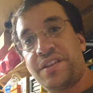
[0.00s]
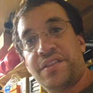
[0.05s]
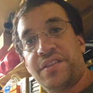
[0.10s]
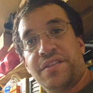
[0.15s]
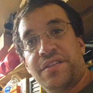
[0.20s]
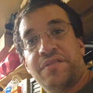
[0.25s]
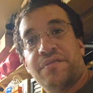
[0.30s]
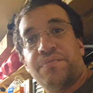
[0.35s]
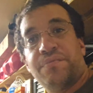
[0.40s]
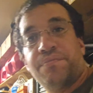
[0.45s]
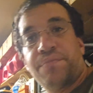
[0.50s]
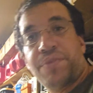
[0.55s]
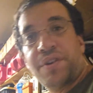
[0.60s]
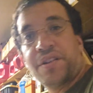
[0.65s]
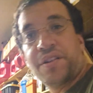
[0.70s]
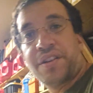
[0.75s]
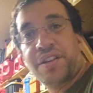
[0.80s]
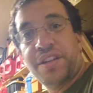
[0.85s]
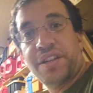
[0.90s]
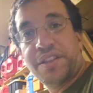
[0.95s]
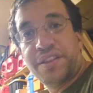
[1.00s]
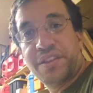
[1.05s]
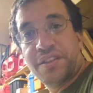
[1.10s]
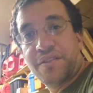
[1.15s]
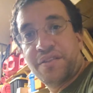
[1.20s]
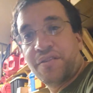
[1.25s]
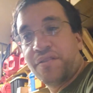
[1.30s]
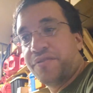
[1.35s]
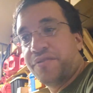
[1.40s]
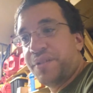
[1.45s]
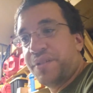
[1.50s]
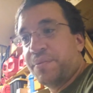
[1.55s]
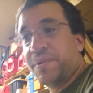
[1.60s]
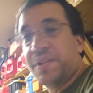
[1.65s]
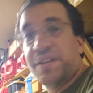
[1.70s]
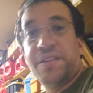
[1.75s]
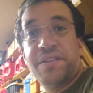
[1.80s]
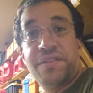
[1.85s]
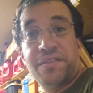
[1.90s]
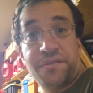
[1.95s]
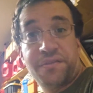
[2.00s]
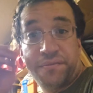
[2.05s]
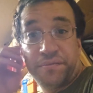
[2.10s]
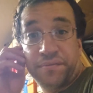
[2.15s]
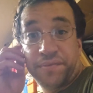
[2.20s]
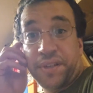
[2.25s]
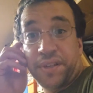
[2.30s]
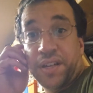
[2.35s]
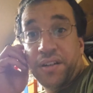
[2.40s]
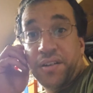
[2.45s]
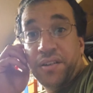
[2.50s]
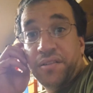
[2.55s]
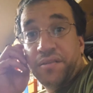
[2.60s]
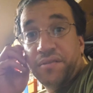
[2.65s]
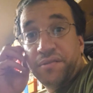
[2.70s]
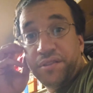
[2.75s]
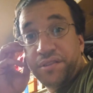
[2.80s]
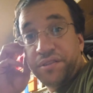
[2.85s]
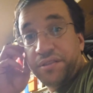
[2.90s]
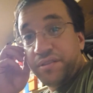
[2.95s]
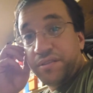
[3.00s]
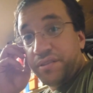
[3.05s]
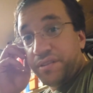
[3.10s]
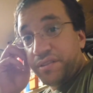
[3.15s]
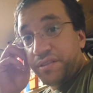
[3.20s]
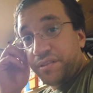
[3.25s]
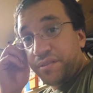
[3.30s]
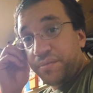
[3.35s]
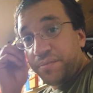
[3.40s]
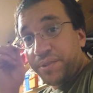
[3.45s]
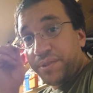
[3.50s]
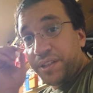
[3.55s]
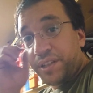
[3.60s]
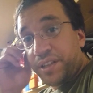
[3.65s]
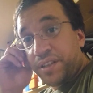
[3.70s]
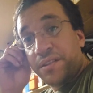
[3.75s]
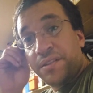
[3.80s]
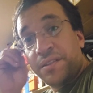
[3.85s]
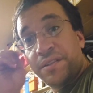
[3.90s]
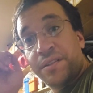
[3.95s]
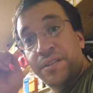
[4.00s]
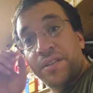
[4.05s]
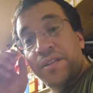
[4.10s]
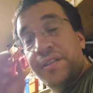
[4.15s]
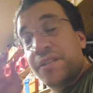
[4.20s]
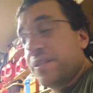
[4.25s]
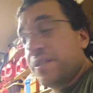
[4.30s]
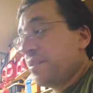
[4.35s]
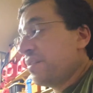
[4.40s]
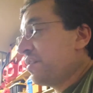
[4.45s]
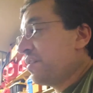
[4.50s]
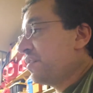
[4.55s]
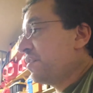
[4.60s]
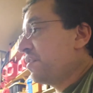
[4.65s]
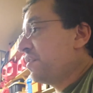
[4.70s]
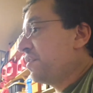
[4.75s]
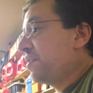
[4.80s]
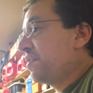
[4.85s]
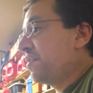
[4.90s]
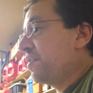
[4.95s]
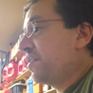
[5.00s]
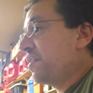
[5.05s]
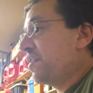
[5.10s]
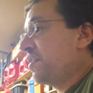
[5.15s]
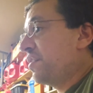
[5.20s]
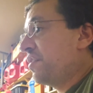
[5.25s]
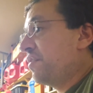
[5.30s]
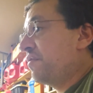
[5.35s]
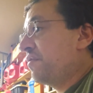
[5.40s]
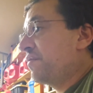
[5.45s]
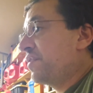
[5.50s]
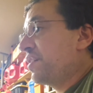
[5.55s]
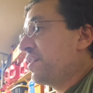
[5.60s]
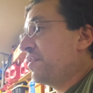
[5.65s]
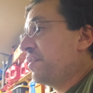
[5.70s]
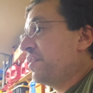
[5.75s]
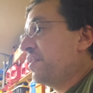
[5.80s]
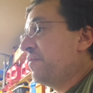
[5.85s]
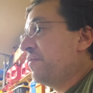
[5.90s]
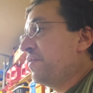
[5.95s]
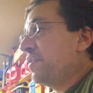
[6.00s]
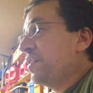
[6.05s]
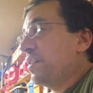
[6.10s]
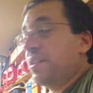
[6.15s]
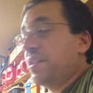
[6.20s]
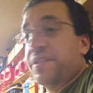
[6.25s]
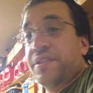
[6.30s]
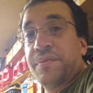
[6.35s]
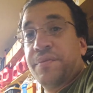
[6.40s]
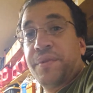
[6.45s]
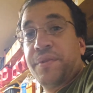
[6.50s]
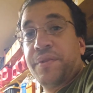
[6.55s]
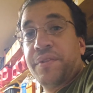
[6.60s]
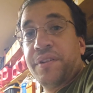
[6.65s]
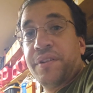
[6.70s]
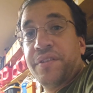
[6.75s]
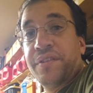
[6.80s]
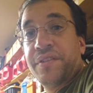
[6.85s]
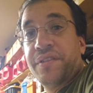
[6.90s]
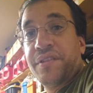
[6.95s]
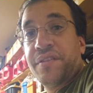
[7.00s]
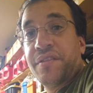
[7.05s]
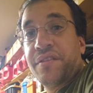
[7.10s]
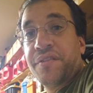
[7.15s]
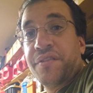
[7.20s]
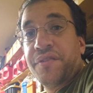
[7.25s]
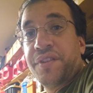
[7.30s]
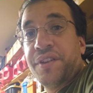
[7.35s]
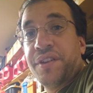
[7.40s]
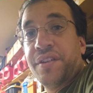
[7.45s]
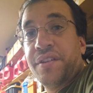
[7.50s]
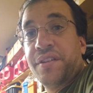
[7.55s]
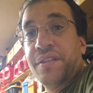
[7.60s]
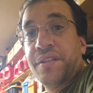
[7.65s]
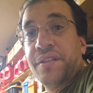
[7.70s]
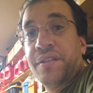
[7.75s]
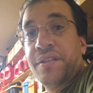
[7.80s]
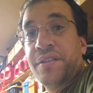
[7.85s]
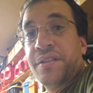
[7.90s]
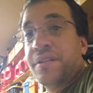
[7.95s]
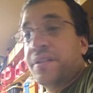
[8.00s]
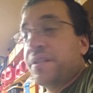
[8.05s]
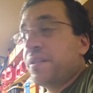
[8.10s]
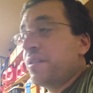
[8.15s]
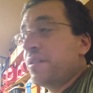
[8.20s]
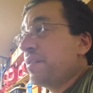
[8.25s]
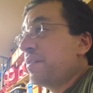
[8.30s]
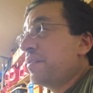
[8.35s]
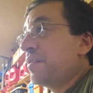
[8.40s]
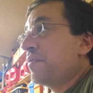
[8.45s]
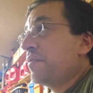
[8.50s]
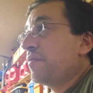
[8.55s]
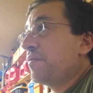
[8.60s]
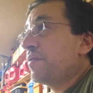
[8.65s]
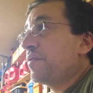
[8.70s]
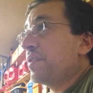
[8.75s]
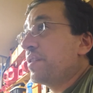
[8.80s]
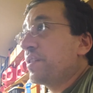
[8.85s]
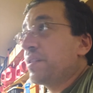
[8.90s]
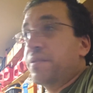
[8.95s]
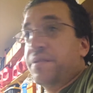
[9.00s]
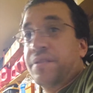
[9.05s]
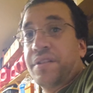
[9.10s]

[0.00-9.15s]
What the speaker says: to go park it at that RV place. I don't know. It's a plan. I don't know. I'll live like somewhere else in an RV for like a